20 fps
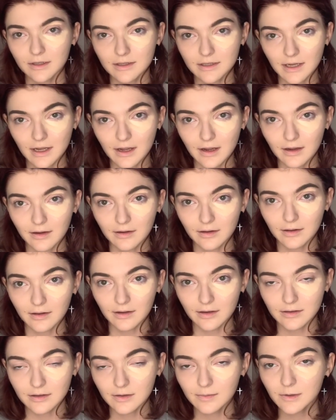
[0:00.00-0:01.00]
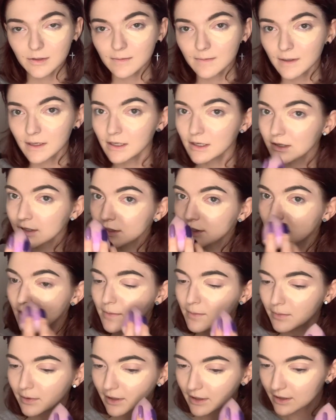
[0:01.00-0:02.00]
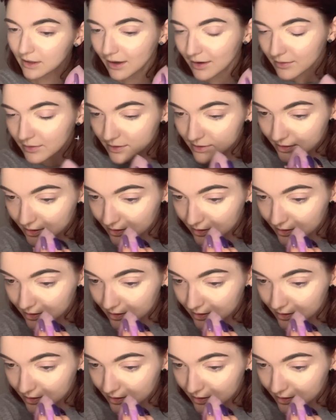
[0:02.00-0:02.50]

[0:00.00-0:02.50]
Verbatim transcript: to take the Super Sponge and blend out this